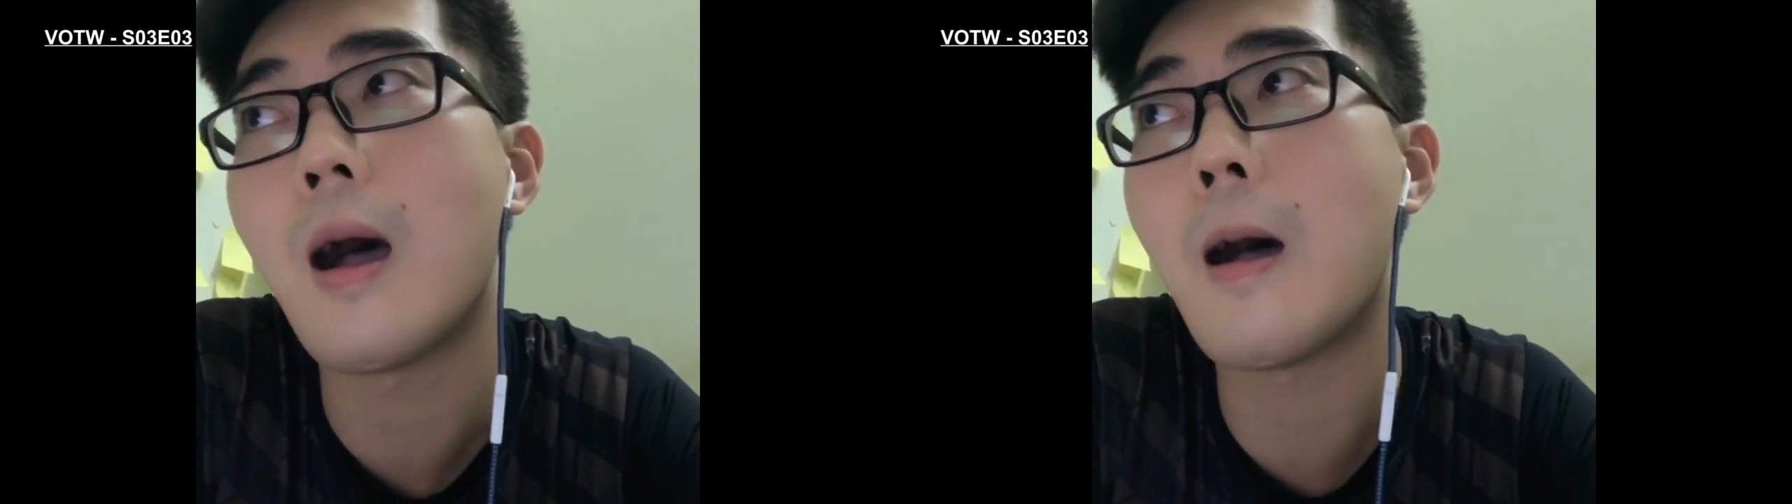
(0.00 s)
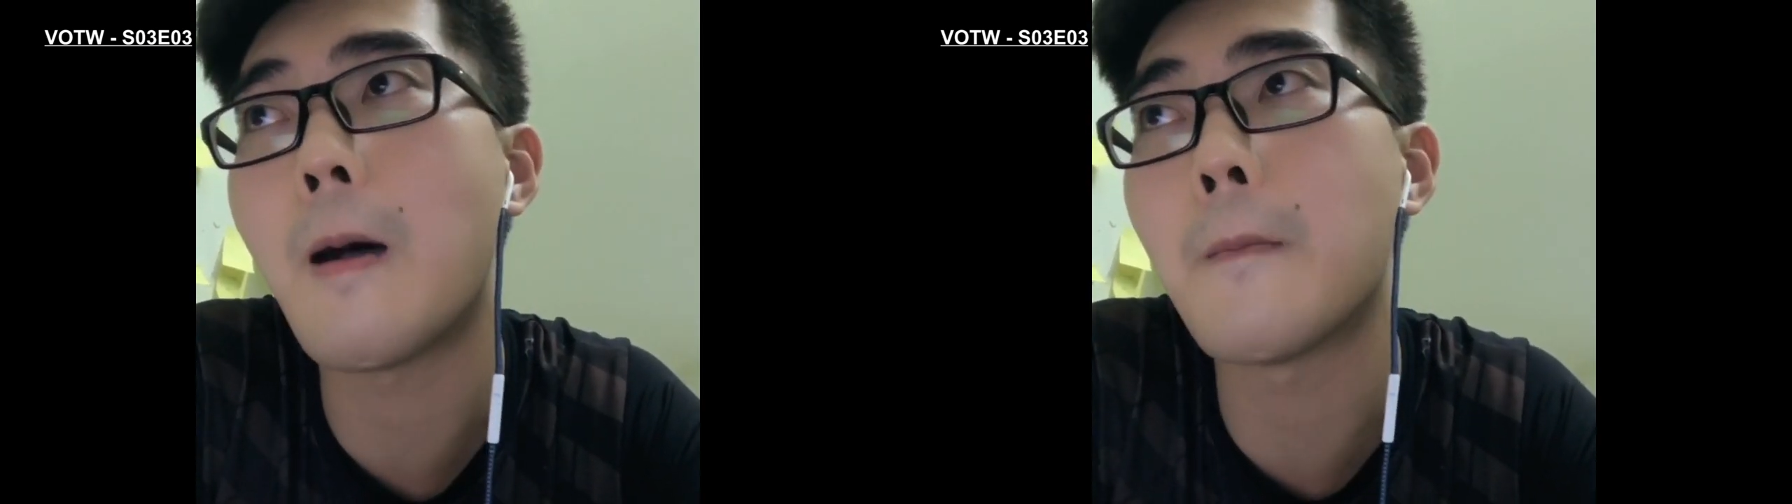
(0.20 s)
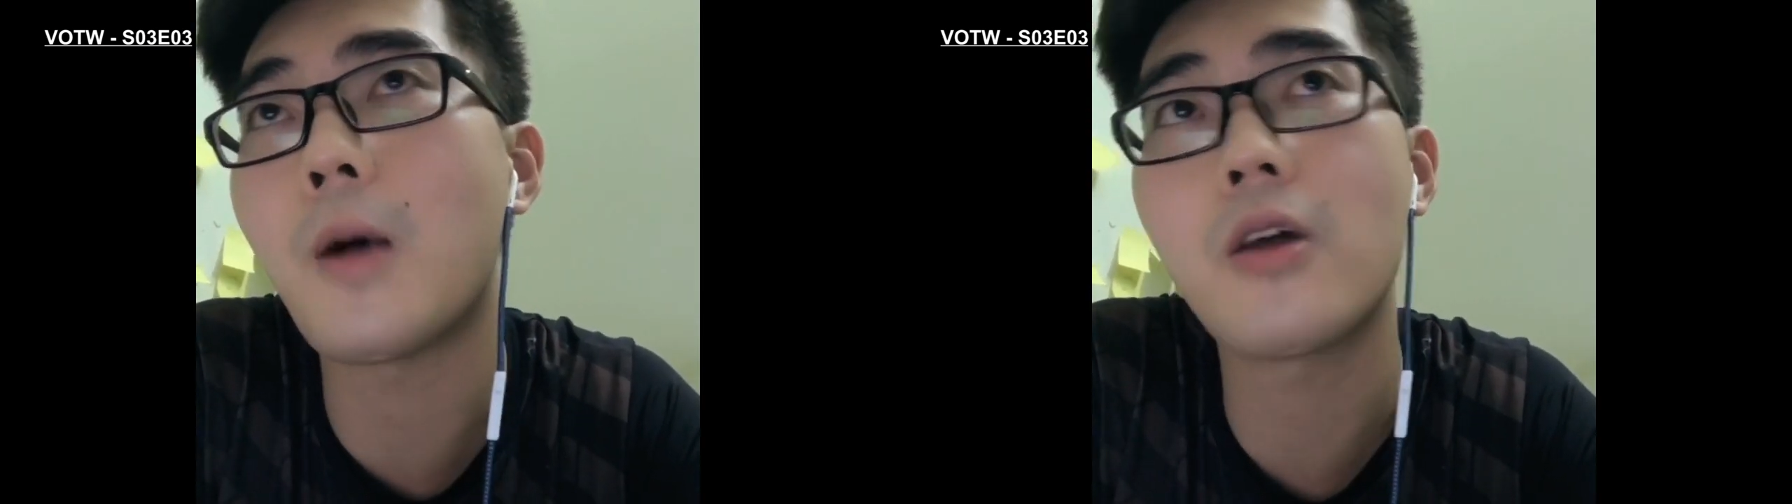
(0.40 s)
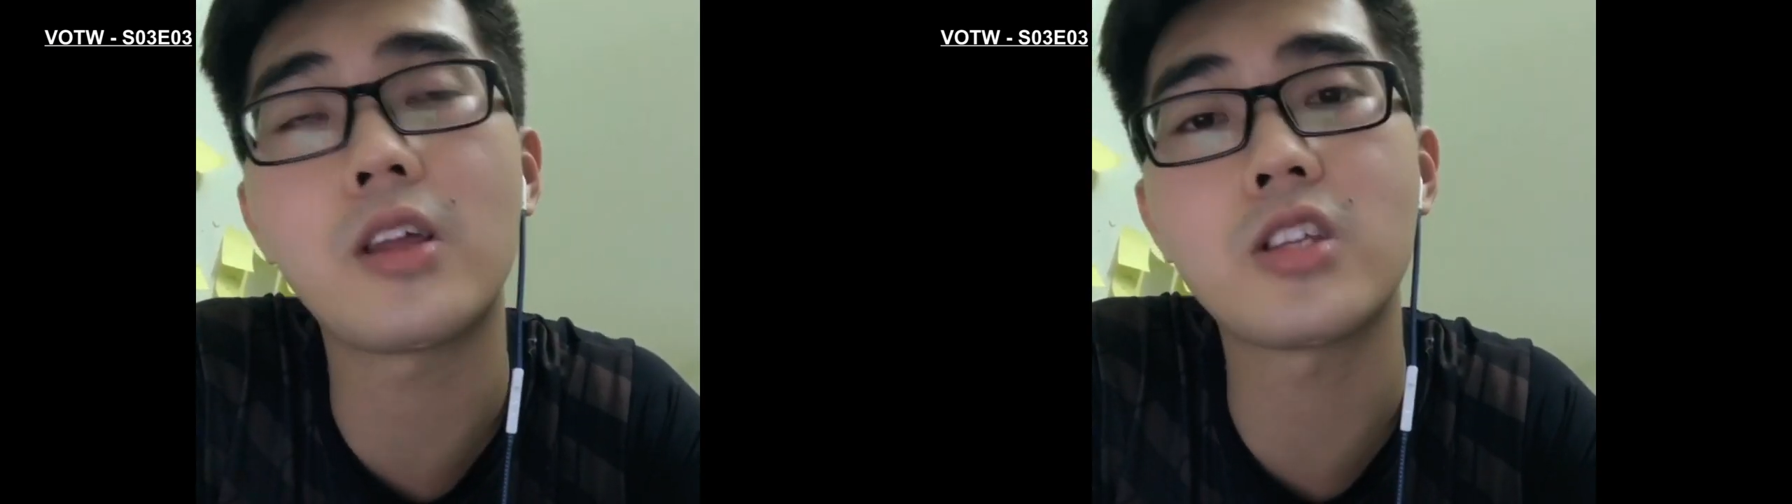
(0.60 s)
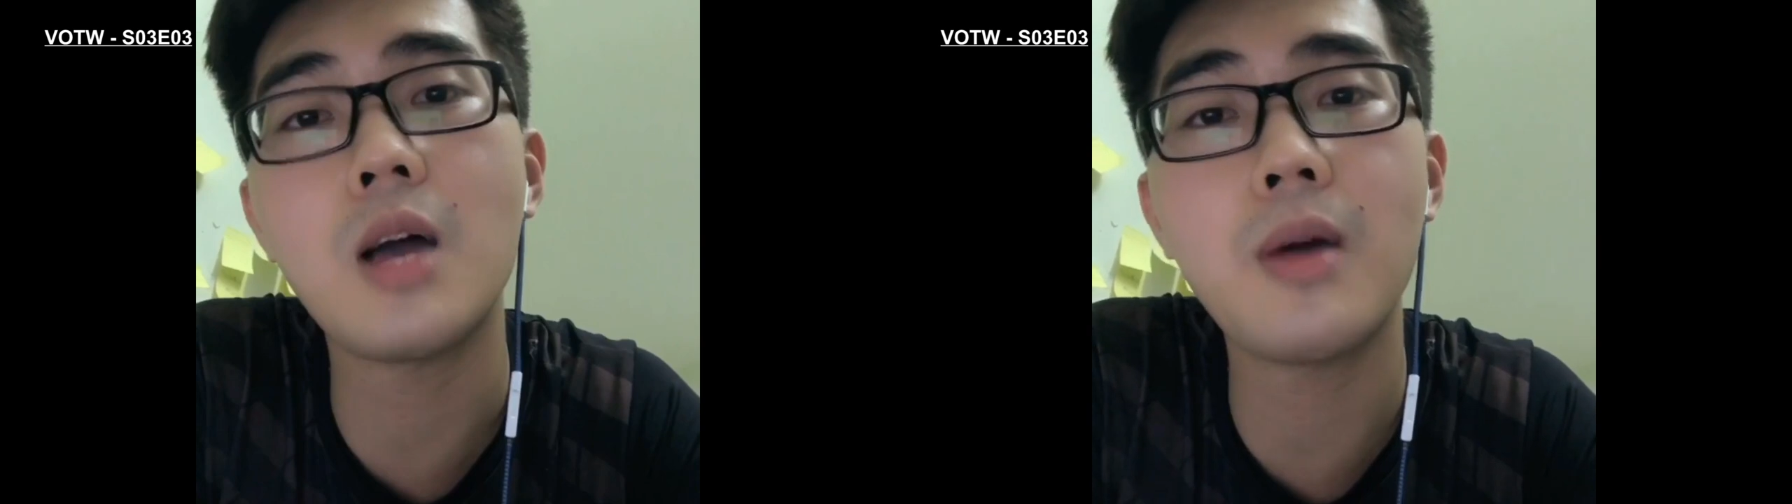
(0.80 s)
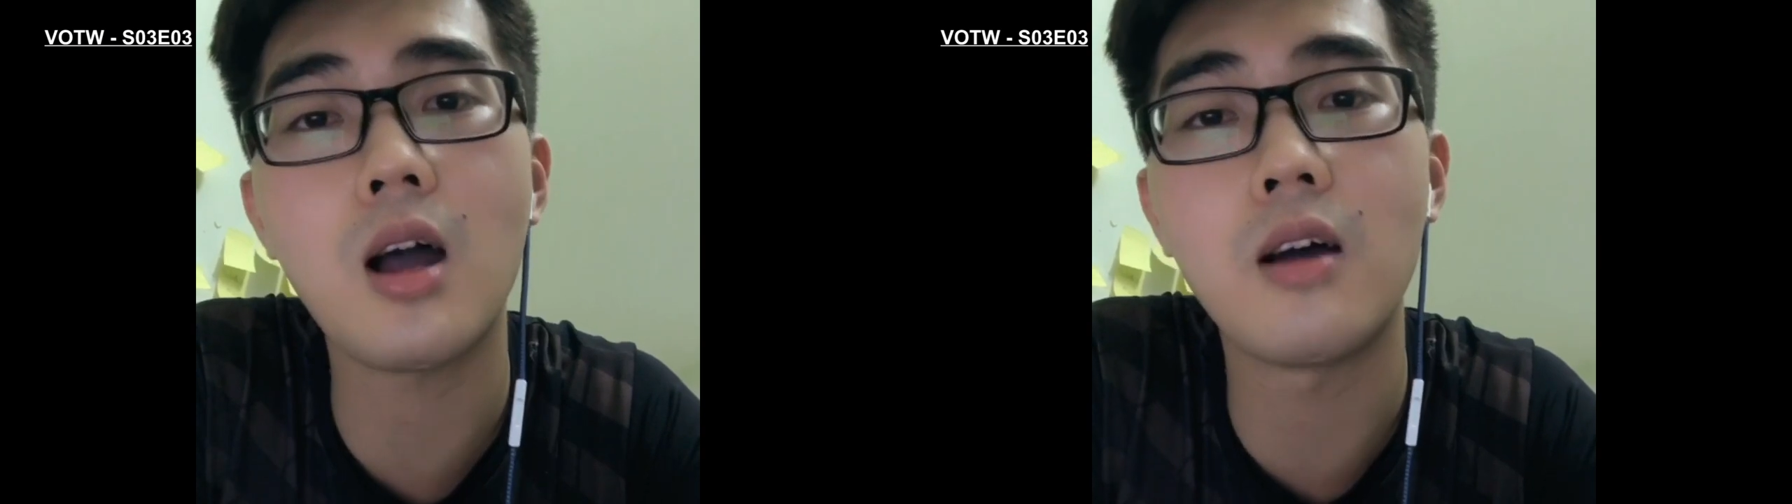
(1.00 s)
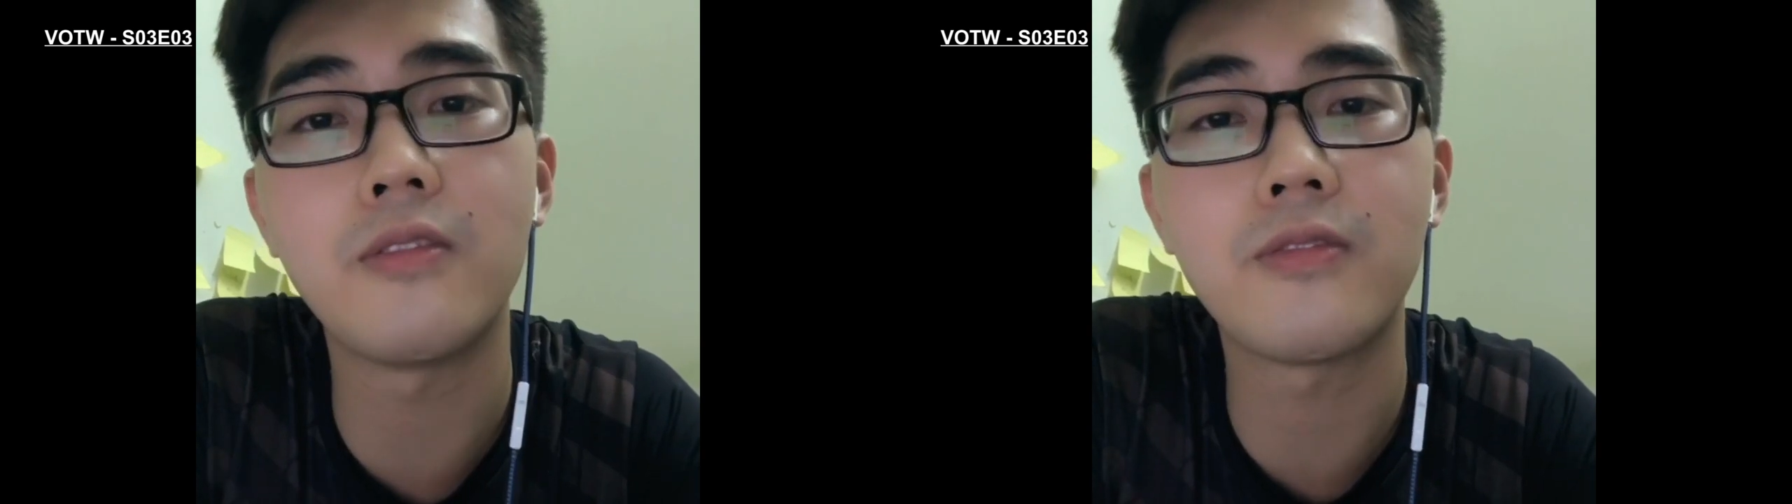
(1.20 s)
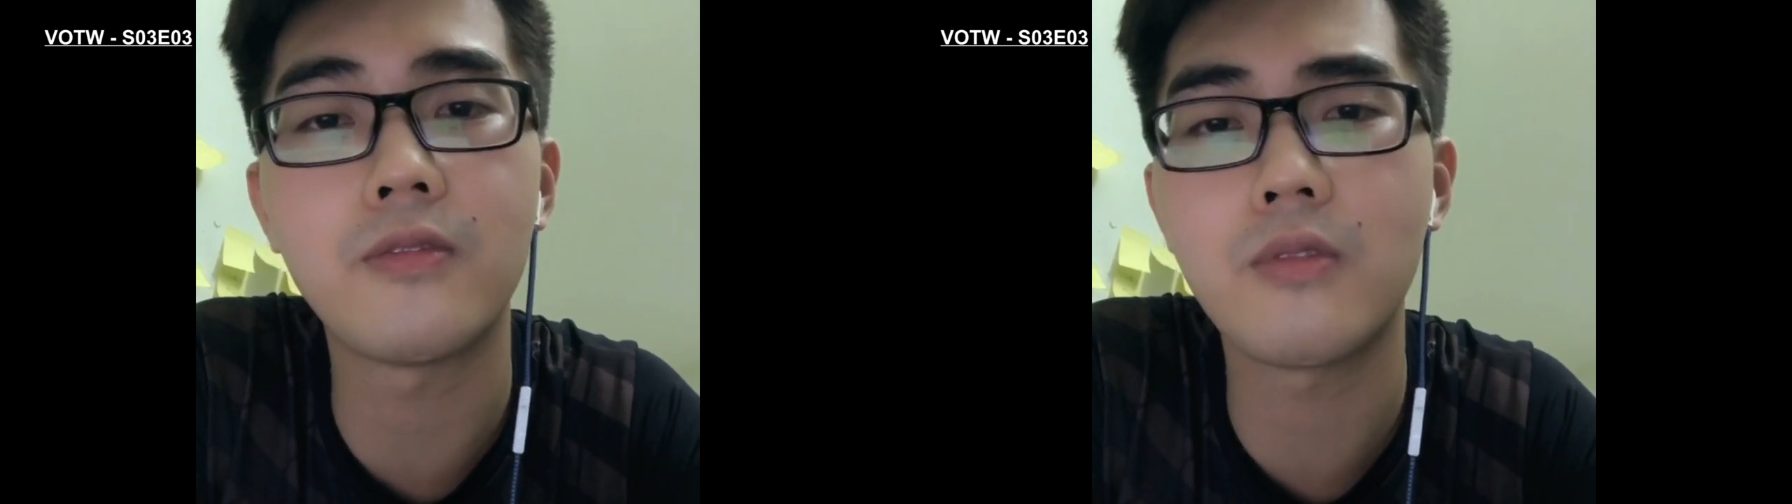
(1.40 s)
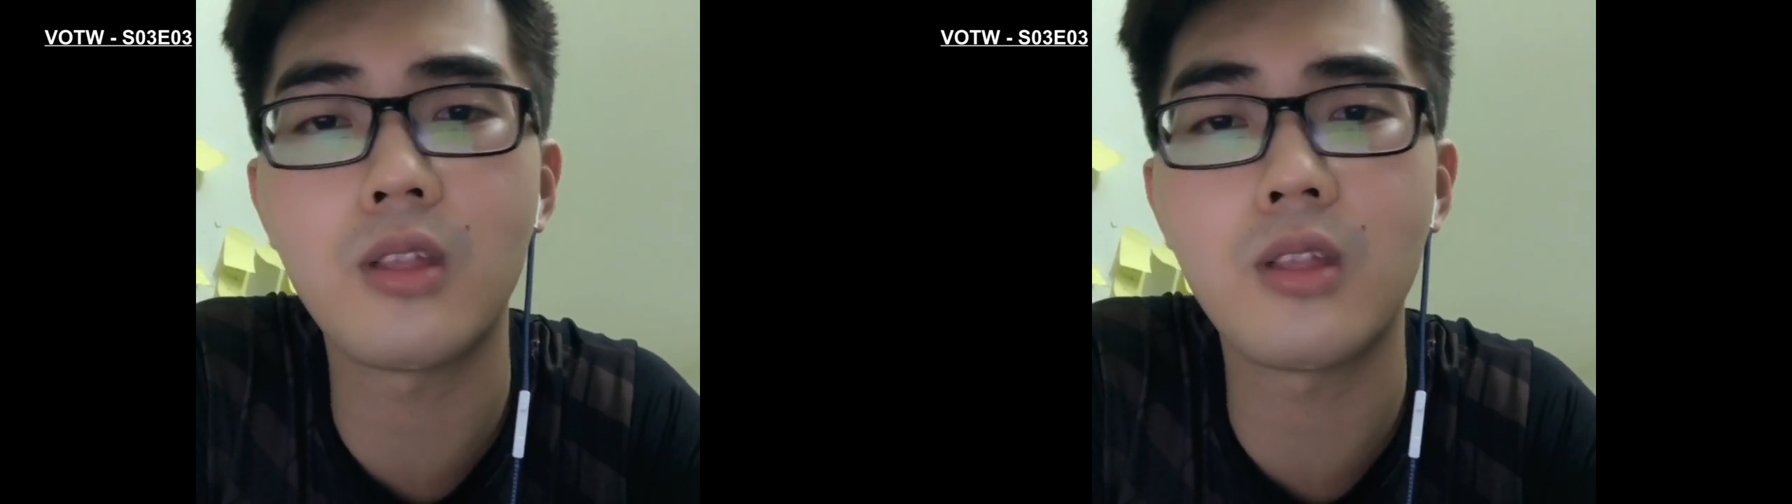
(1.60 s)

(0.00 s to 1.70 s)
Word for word: um, on the top of